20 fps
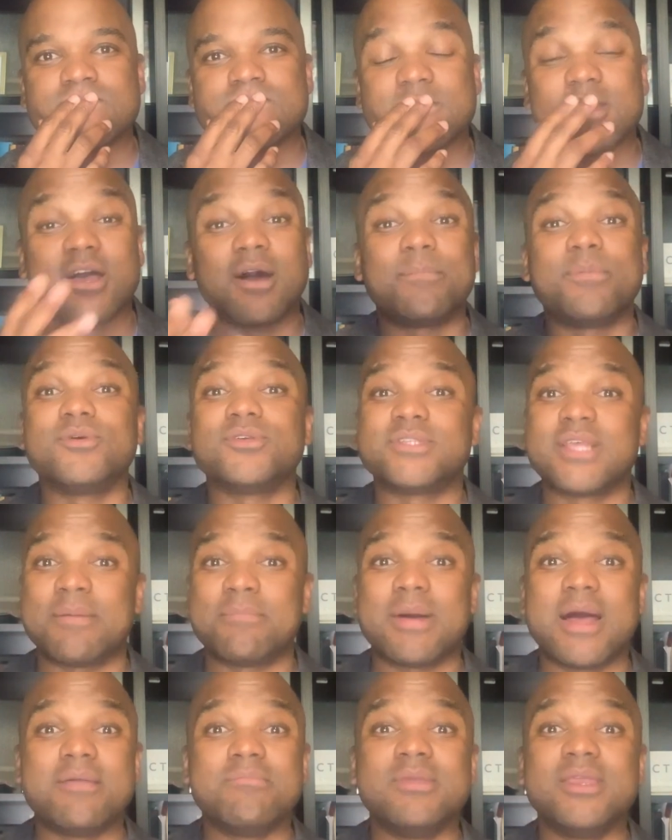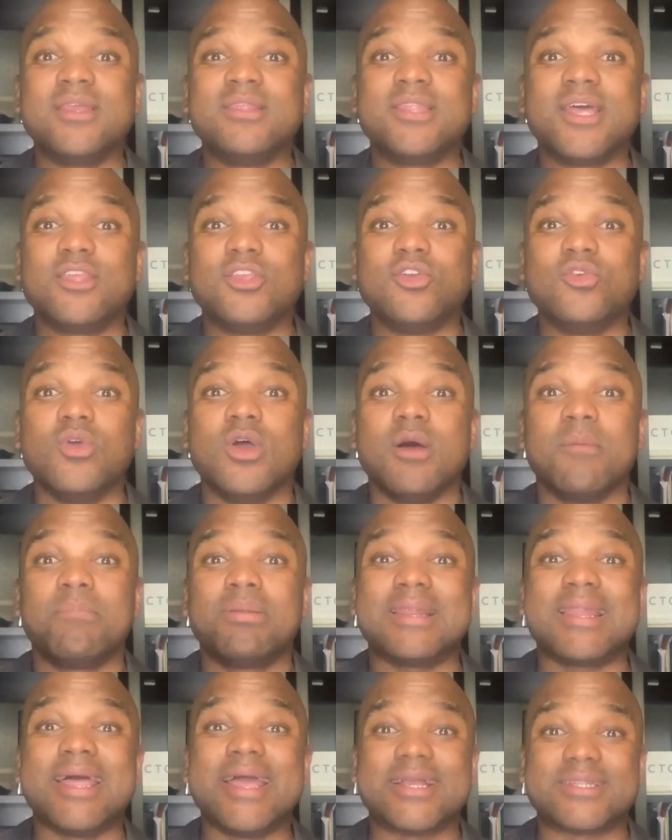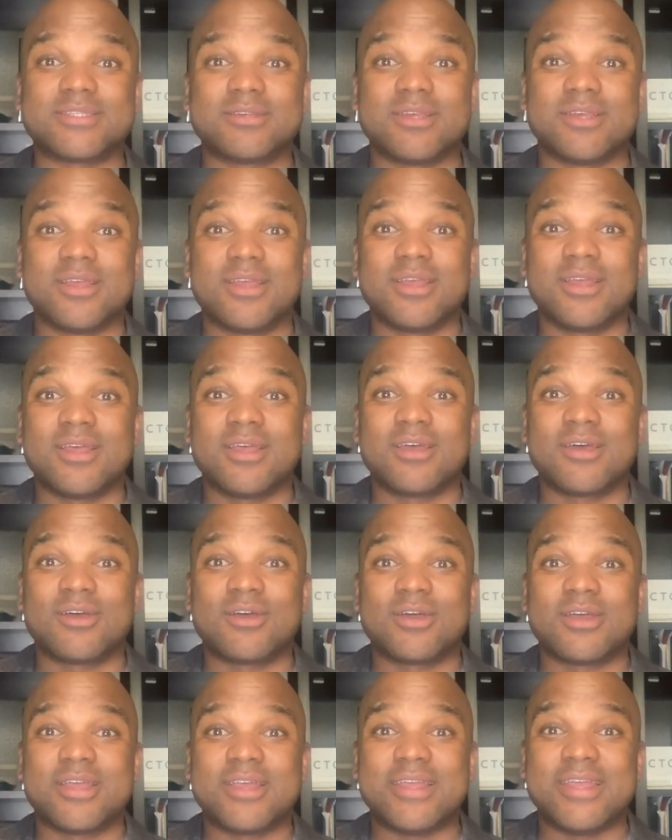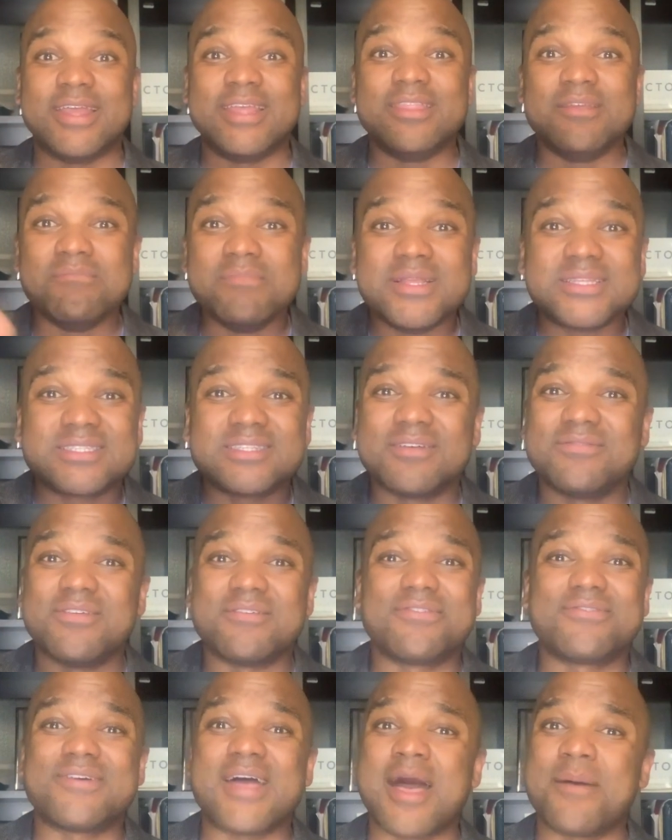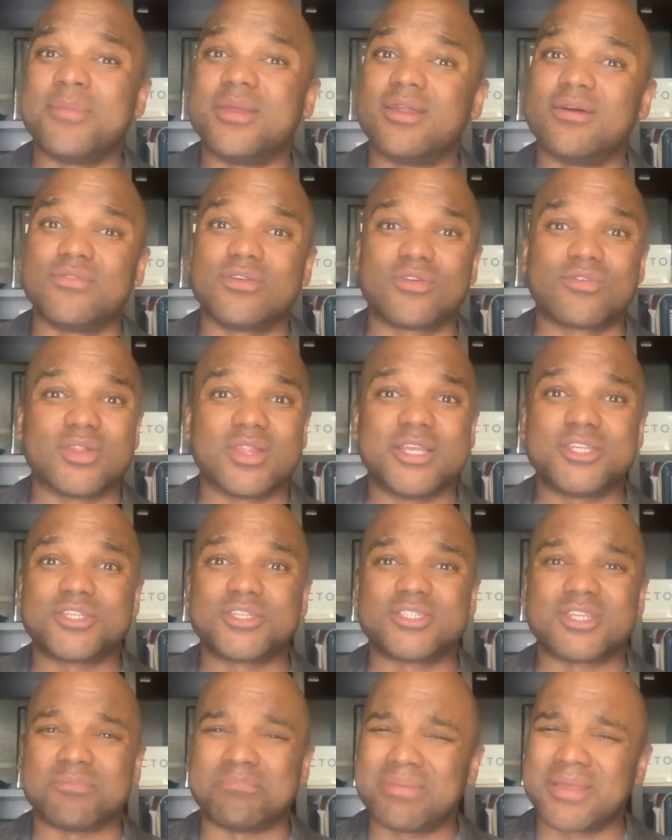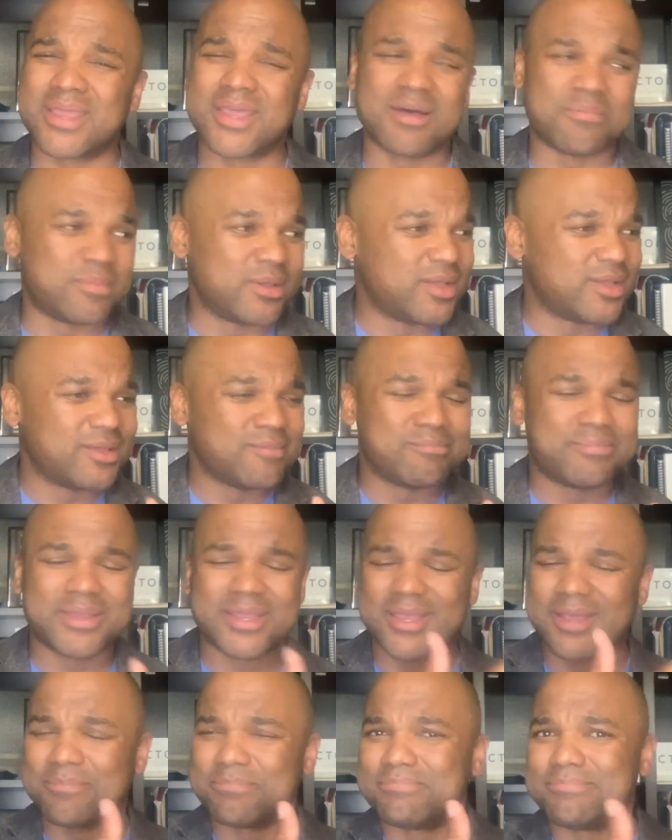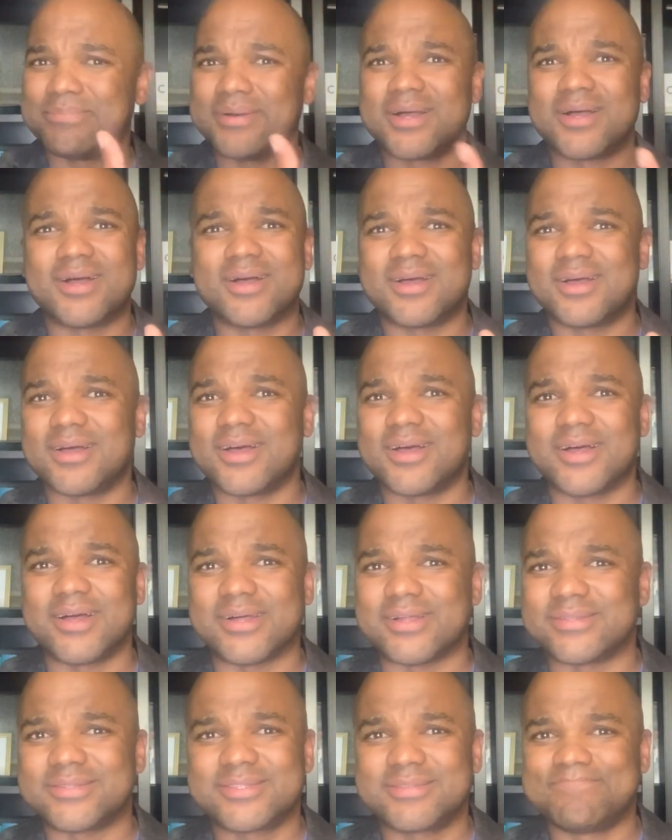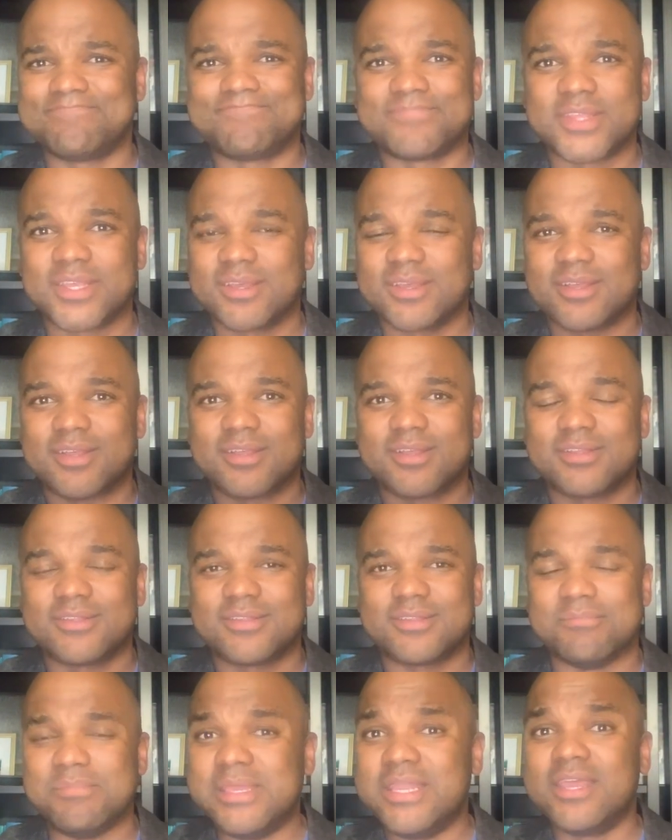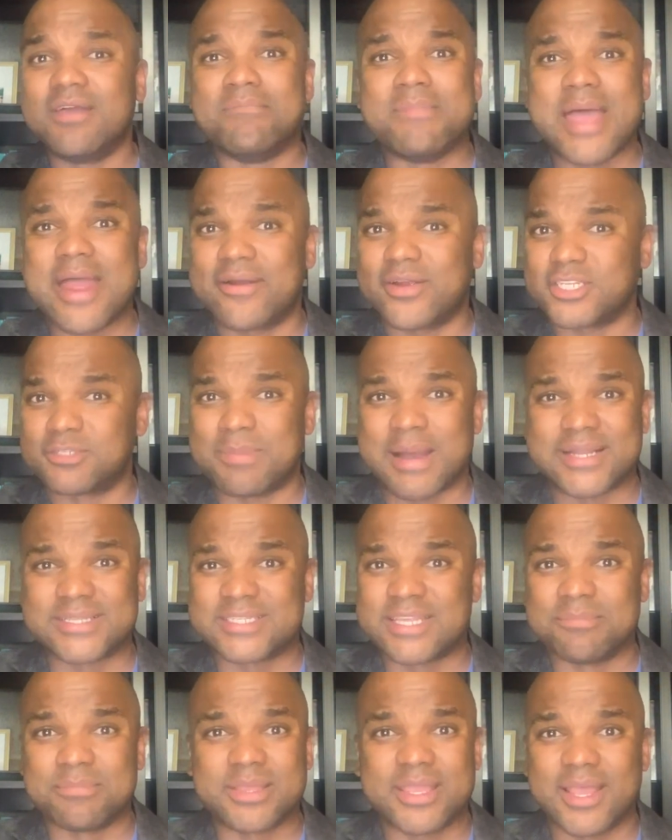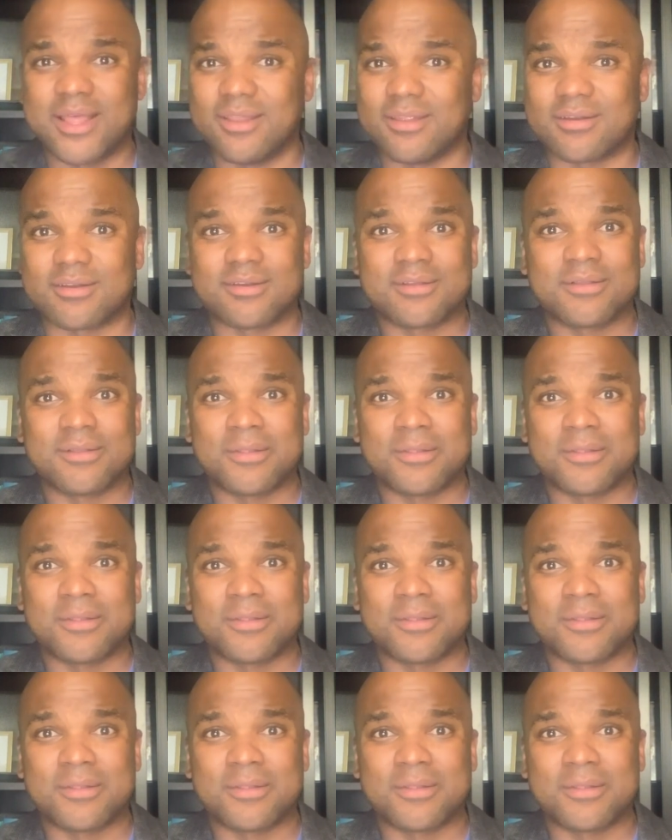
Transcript: Couples, that might mean that you plant in the midst of the famine of your relationship. Pick up, pick up uh, uh, The Meaning of Marriage by Tim Keller